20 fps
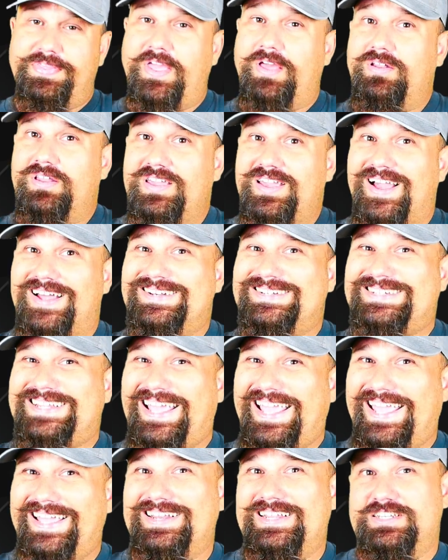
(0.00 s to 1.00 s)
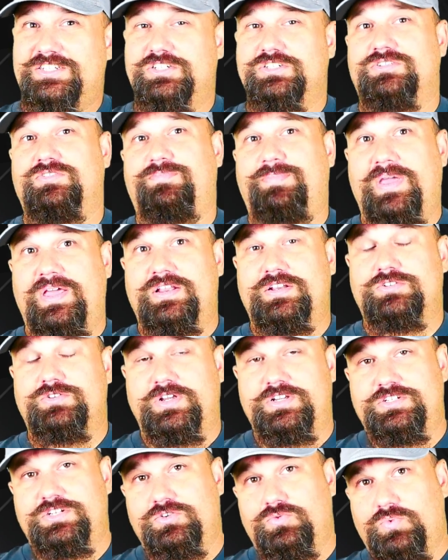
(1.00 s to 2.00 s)
they only got 10 inches of
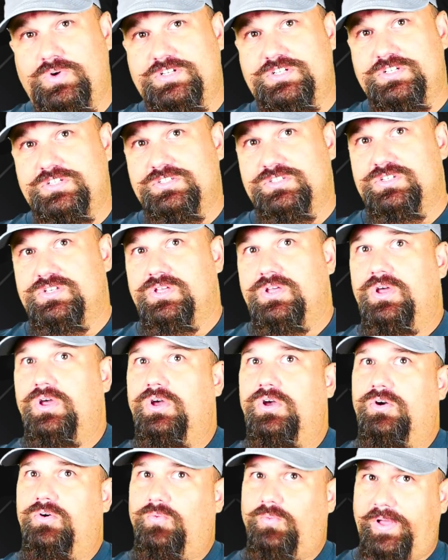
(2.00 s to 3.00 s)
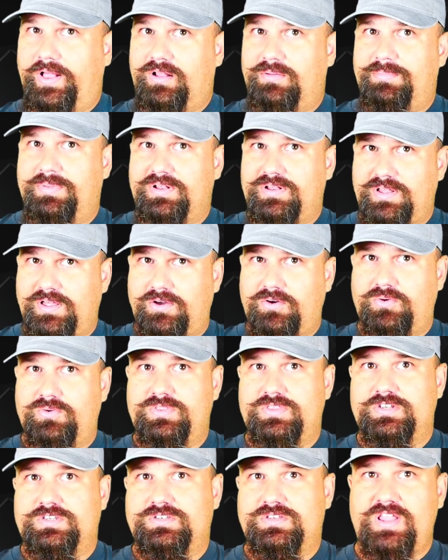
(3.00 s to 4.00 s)
penetration, which is well below
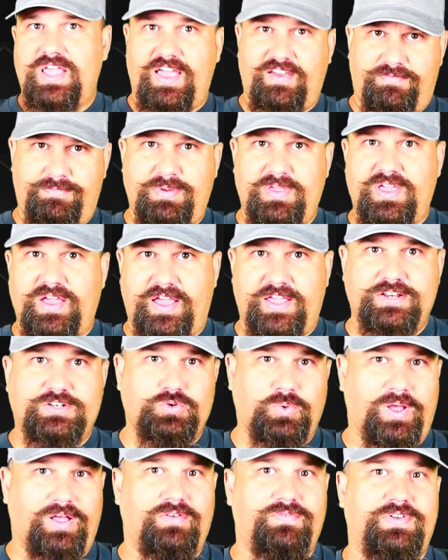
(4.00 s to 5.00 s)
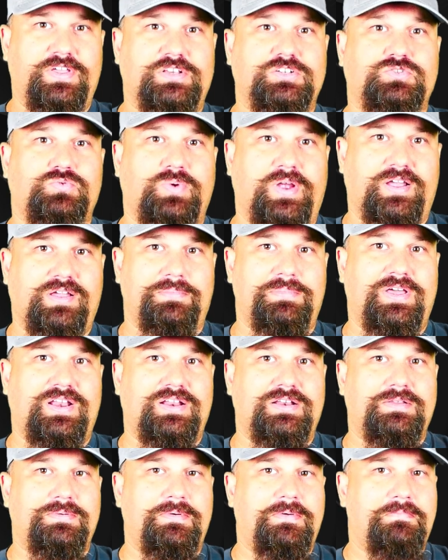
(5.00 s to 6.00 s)
the FBI 12-inch
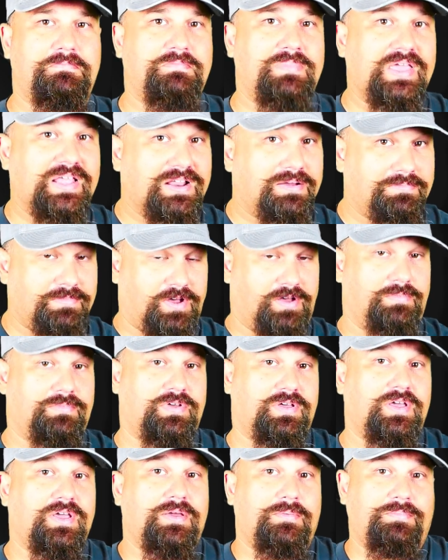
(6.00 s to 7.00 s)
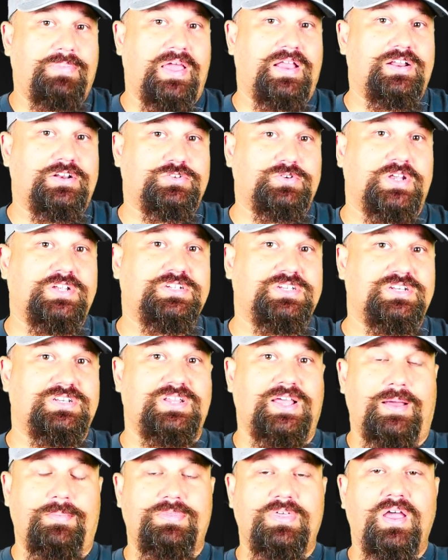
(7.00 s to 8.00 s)
recommended minimum penetration
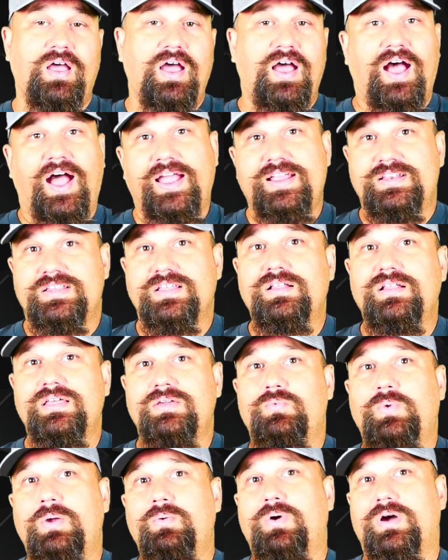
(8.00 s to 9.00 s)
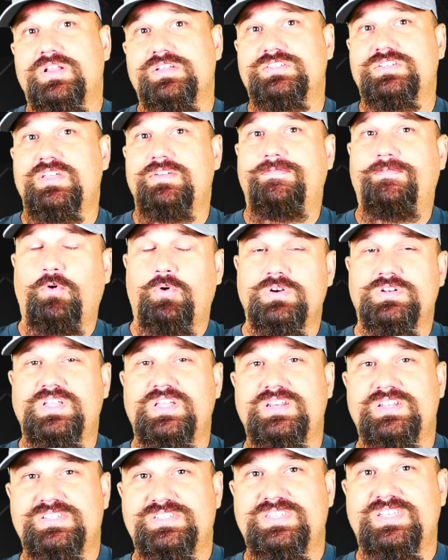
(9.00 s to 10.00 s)
depth. Ideally, we want to see
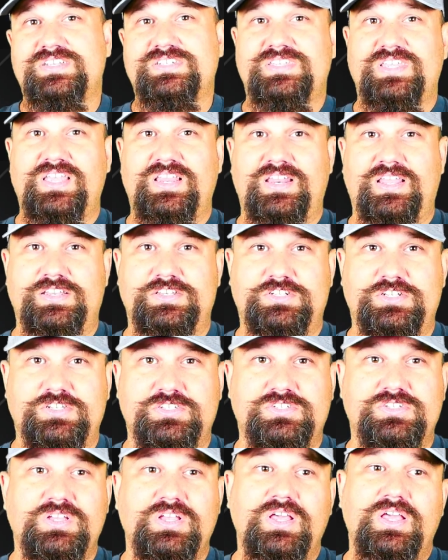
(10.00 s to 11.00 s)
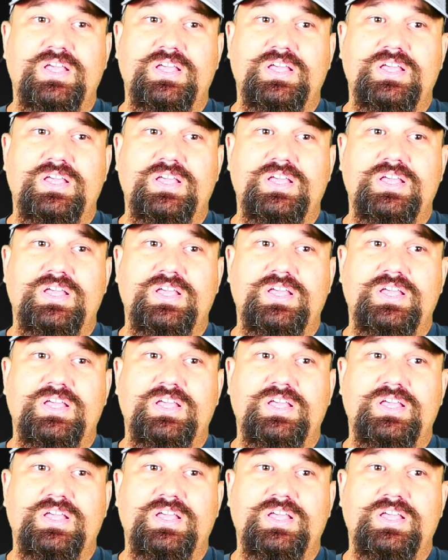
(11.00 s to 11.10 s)
14 to 16 inches